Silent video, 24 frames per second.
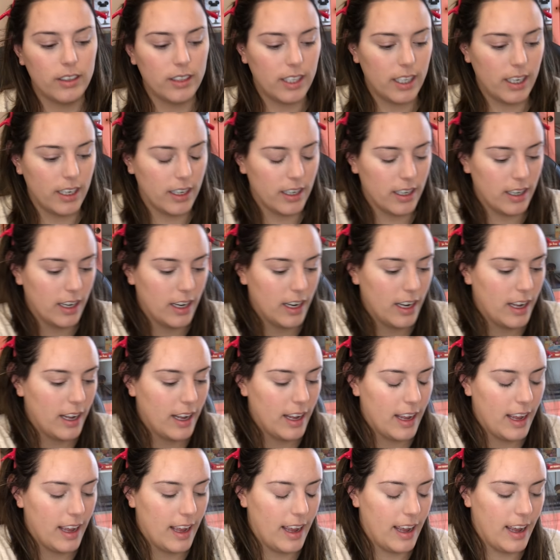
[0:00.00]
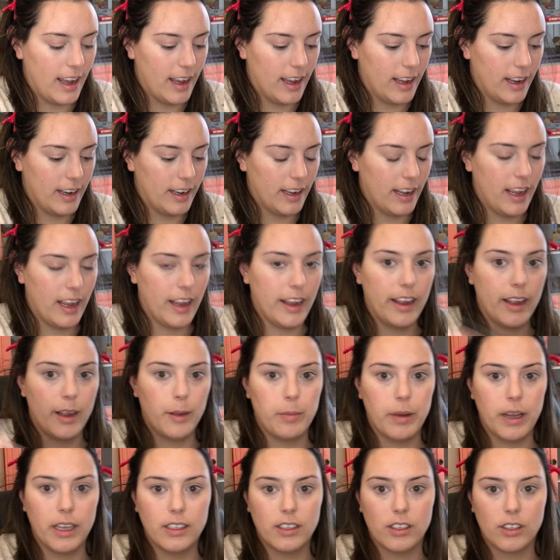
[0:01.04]
here, and a
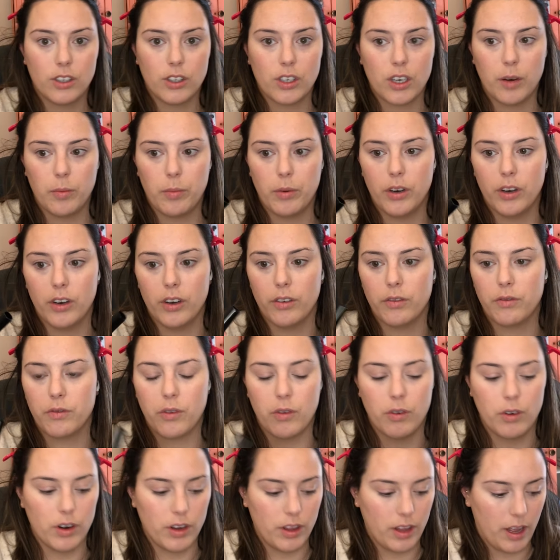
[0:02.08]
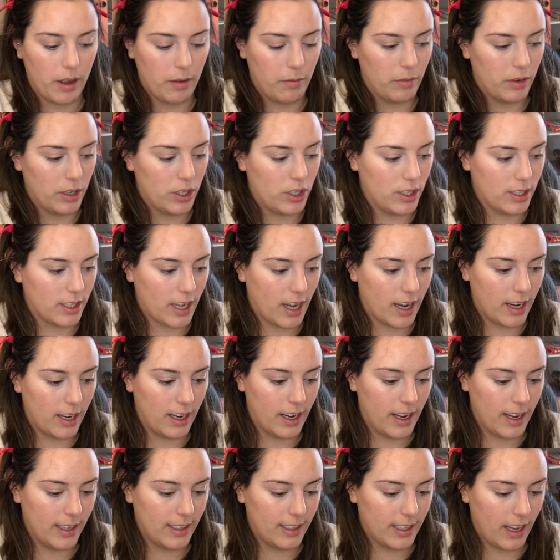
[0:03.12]
pencil sharpener for them, which is kind of
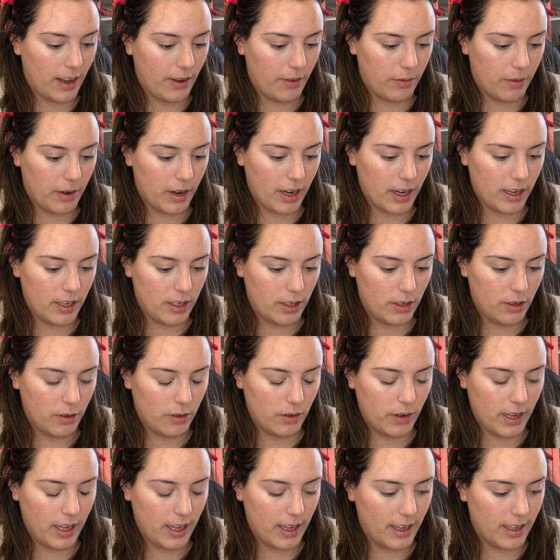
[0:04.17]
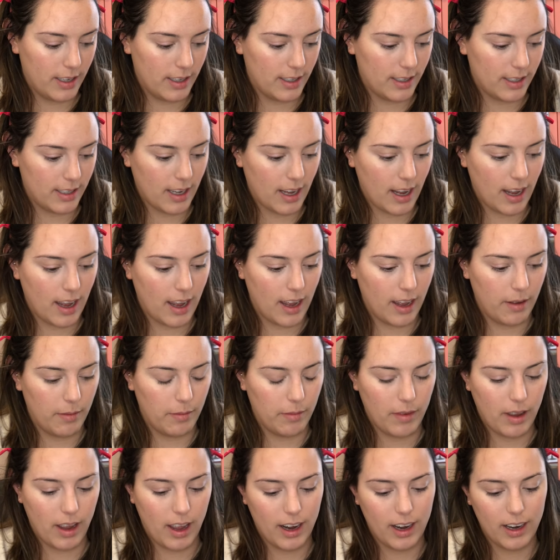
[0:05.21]
nice. And what I do is, I
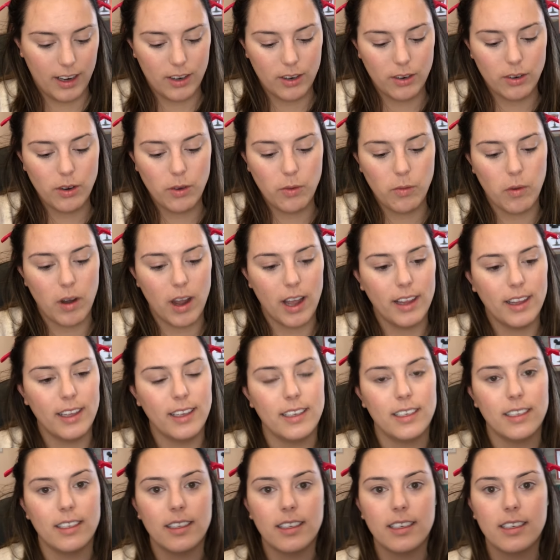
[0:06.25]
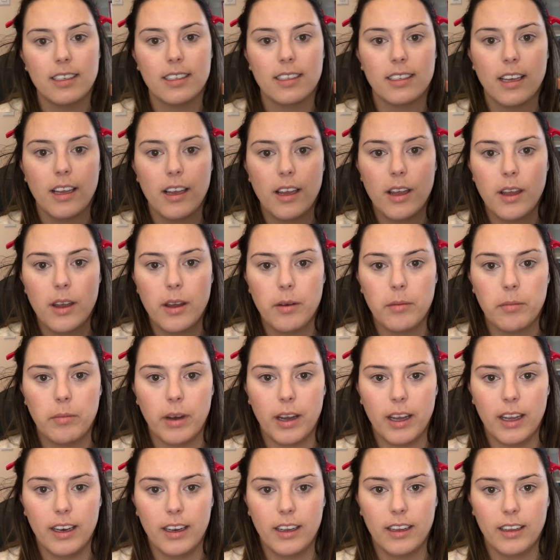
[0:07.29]
don't know why they did this,
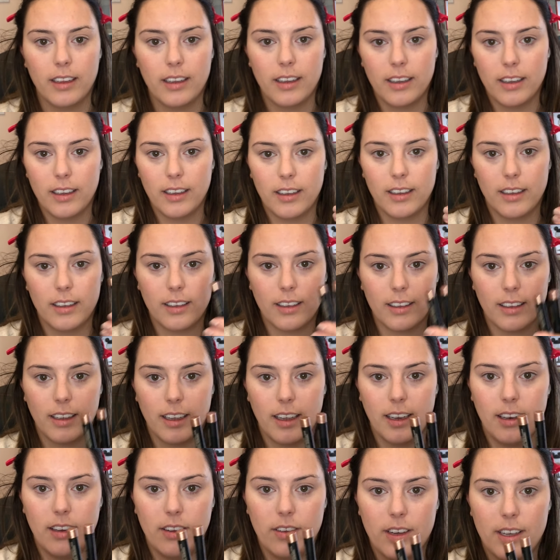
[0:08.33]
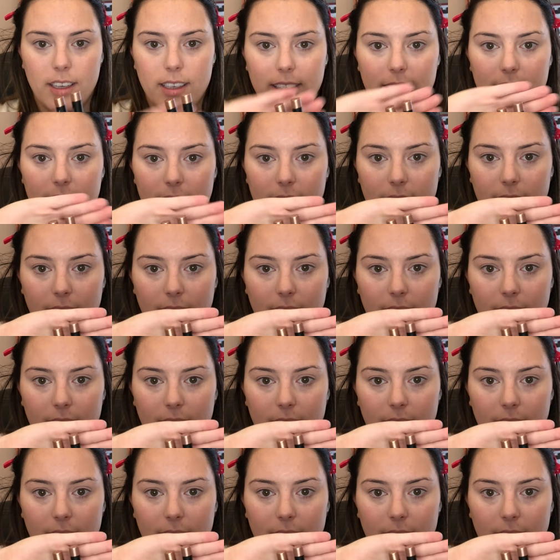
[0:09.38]
but can you guys